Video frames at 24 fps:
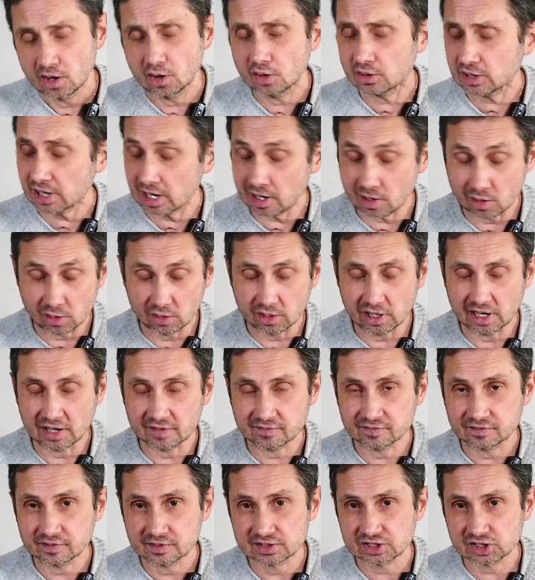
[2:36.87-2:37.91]
Okay,
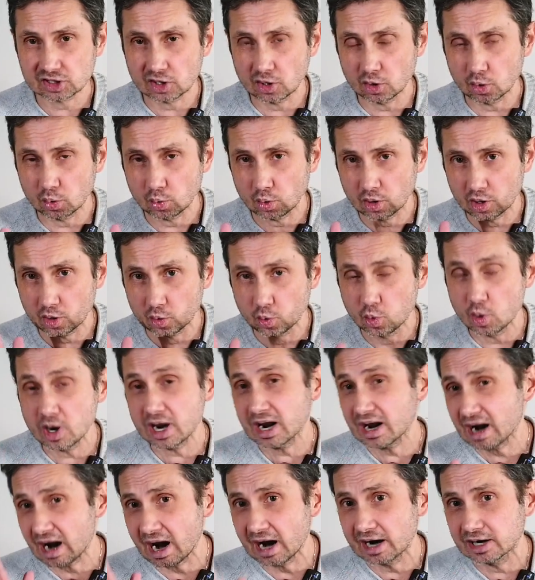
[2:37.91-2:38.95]
Olaf, so
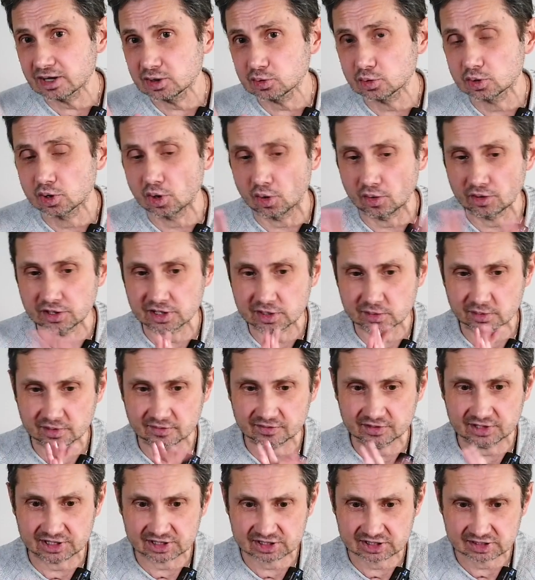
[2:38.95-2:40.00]
where are you going
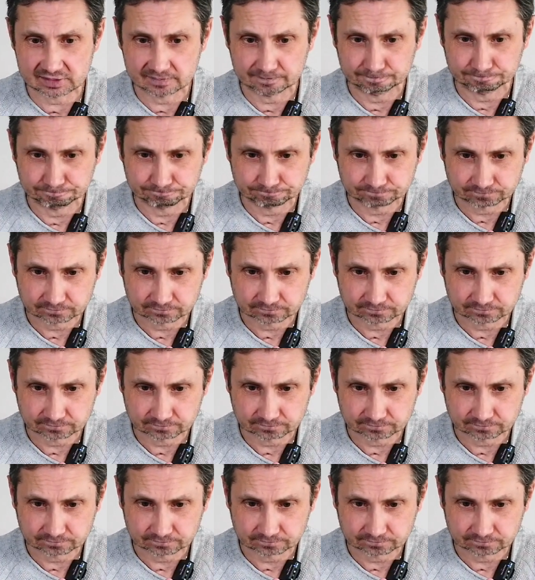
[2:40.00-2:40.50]
with this?